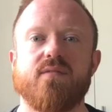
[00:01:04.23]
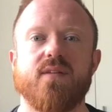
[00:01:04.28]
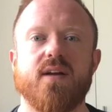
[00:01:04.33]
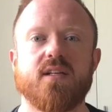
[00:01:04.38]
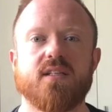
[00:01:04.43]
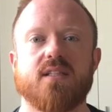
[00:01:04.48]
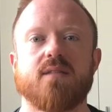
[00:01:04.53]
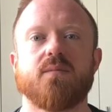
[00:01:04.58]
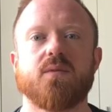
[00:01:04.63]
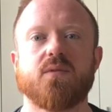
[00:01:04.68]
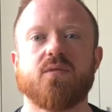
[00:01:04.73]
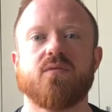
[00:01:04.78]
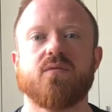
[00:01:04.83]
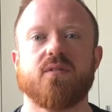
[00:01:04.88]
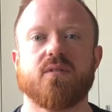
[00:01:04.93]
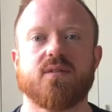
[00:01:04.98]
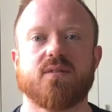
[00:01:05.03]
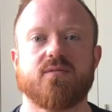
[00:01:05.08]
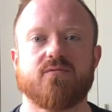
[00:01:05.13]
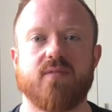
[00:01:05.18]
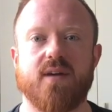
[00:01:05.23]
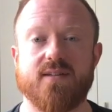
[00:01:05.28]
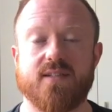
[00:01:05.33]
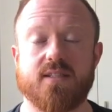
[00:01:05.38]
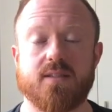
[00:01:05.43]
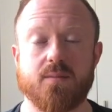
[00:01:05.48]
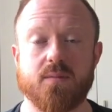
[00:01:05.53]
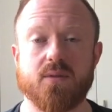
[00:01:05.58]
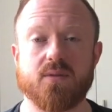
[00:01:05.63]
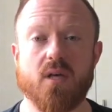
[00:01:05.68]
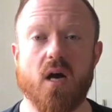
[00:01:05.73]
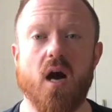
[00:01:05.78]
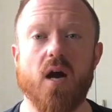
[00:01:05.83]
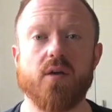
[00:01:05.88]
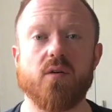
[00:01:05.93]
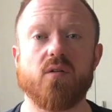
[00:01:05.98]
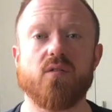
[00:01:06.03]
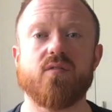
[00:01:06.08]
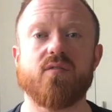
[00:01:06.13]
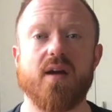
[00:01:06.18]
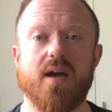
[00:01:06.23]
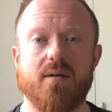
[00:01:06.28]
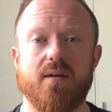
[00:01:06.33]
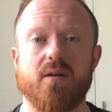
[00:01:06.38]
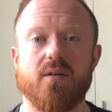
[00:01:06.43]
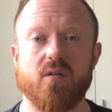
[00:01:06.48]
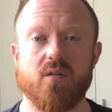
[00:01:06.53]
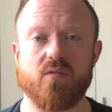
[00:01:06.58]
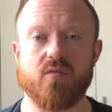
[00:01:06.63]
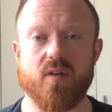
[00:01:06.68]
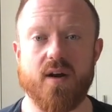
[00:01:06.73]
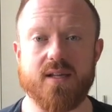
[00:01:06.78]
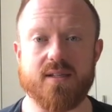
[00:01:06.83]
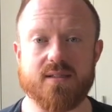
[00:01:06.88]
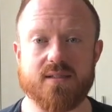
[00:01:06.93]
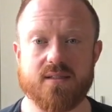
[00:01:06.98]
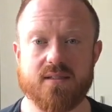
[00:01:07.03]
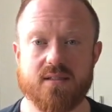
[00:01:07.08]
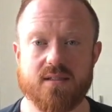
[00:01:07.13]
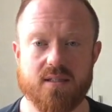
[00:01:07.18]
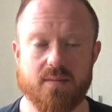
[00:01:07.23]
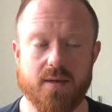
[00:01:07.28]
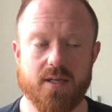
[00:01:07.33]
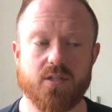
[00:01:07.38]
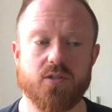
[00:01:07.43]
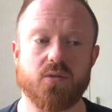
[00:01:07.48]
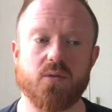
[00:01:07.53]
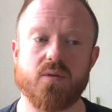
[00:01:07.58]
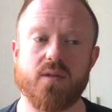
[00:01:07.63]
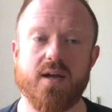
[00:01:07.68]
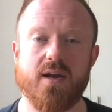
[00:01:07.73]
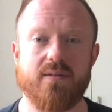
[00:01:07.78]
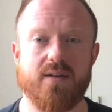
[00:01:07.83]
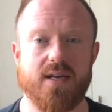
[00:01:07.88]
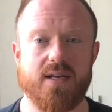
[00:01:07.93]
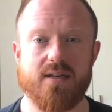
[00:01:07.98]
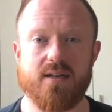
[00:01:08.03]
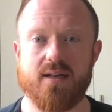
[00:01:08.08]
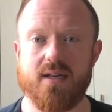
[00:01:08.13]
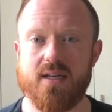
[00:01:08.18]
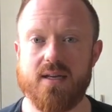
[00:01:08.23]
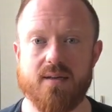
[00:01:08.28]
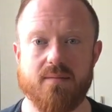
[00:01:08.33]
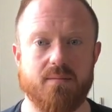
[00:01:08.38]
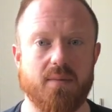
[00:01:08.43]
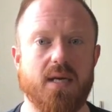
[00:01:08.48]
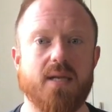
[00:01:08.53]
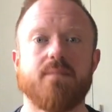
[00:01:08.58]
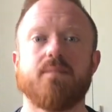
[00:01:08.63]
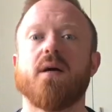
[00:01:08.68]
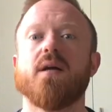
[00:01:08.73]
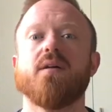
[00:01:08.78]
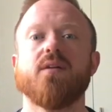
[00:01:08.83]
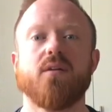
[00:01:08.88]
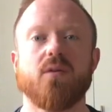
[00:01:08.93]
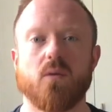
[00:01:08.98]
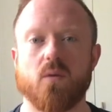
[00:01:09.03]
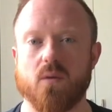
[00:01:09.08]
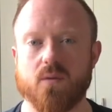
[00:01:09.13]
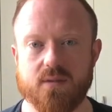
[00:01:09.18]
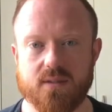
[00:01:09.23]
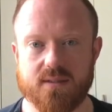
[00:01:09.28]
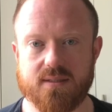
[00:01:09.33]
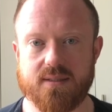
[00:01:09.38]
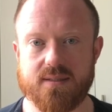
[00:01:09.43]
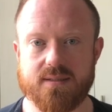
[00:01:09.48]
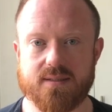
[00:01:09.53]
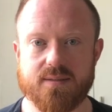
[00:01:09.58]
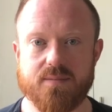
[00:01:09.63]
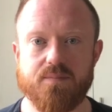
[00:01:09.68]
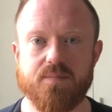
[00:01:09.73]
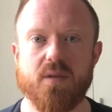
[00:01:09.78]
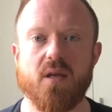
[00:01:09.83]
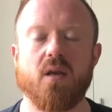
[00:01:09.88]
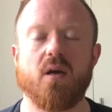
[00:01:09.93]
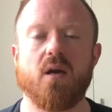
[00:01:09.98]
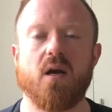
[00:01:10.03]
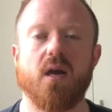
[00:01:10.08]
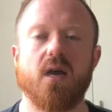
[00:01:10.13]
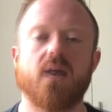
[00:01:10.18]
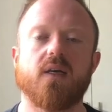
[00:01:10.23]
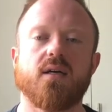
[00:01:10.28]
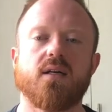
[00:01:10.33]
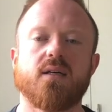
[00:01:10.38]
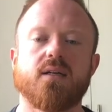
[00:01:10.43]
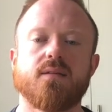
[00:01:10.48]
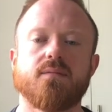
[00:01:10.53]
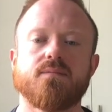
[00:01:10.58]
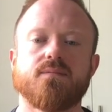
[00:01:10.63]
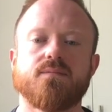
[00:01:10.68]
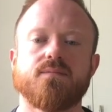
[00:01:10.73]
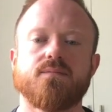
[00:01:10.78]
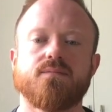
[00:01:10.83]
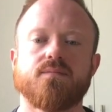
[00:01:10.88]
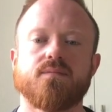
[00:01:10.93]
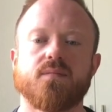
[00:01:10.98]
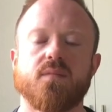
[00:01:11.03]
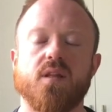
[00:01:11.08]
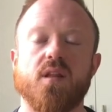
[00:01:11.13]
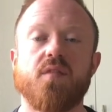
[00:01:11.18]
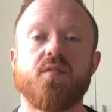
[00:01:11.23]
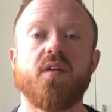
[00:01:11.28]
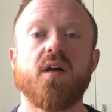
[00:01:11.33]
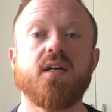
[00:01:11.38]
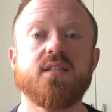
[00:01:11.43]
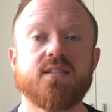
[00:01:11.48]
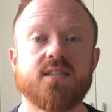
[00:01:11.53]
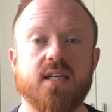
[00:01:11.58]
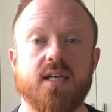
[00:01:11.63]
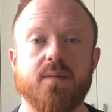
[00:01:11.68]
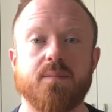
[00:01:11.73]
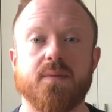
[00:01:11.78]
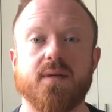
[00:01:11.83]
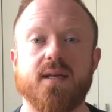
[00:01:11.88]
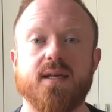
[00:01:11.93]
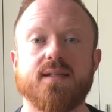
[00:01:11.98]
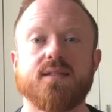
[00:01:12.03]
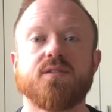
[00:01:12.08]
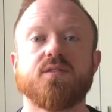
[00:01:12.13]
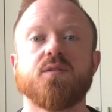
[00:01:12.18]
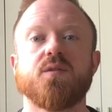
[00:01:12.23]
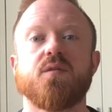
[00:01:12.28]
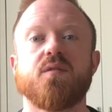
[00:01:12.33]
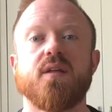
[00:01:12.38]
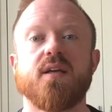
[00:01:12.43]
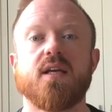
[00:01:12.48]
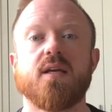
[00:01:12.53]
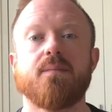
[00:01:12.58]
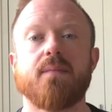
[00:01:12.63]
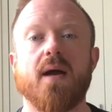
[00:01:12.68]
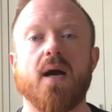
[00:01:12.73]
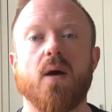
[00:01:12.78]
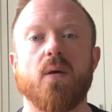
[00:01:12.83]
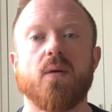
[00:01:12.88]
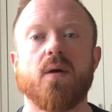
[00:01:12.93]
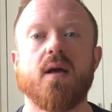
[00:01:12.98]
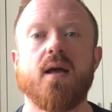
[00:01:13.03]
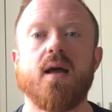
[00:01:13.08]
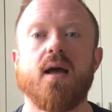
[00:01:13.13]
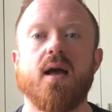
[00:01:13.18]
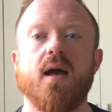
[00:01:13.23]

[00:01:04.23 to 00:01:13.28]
vegetables are your friends, so make sure they're in abundant quantities. The third tip is to think about